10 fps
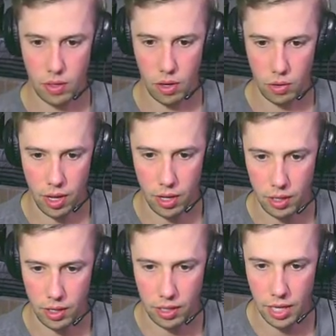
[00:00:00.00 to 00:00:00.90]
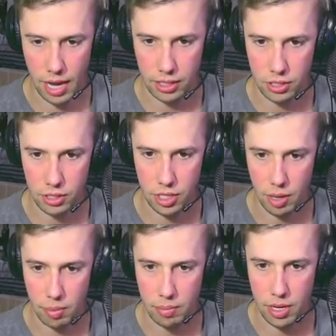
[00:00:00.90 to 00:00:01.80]
Okay, get the axe.
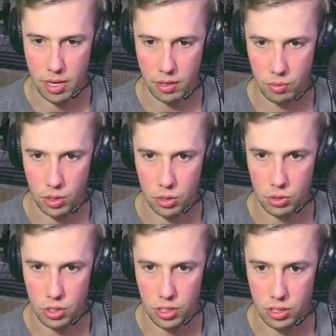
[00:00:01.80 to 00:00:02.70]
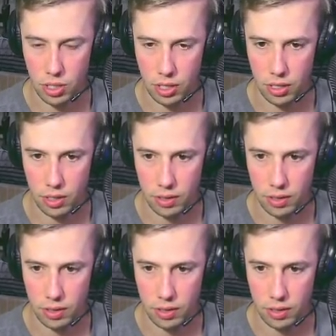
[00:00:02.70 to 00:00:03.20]
Yeah, baby. We're using this sucker.